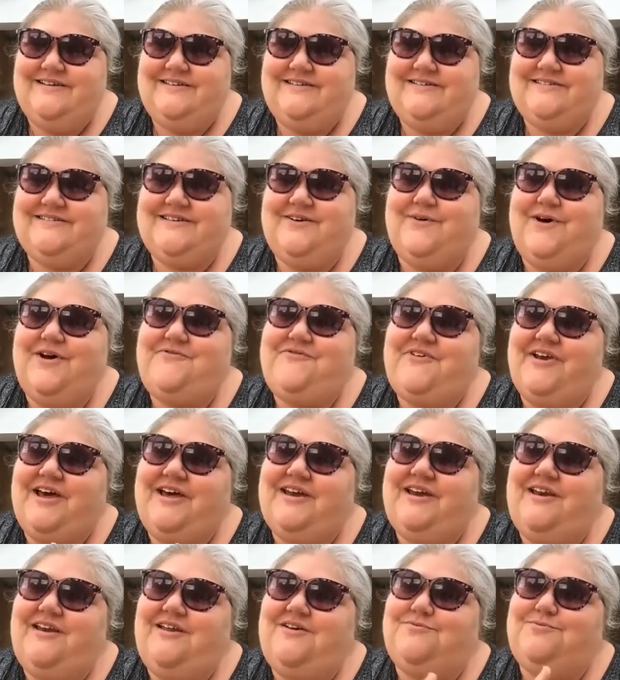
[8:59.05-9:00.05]
So I fell out
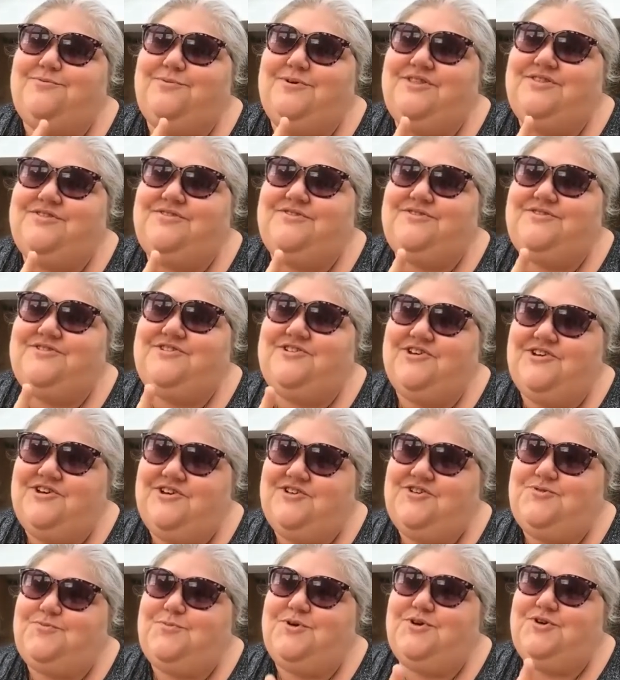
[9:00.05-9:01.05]
of love with
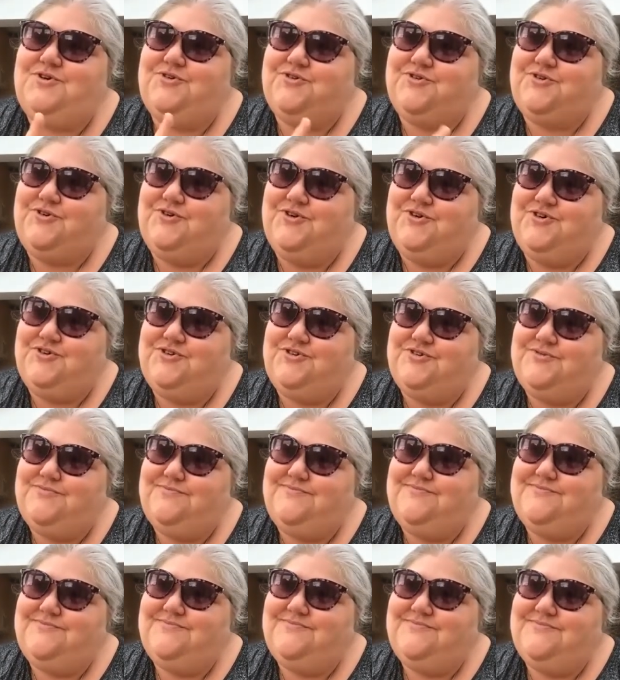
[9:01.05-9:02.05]
church, but not God.
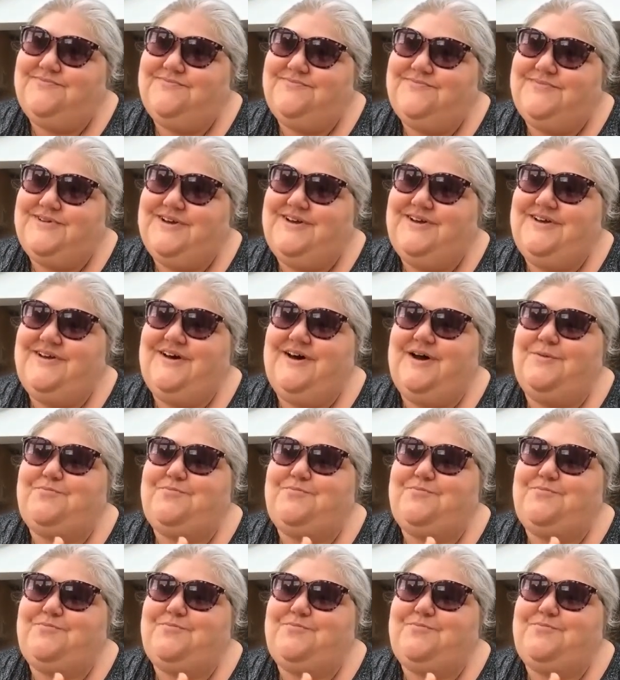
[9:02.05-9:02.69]
I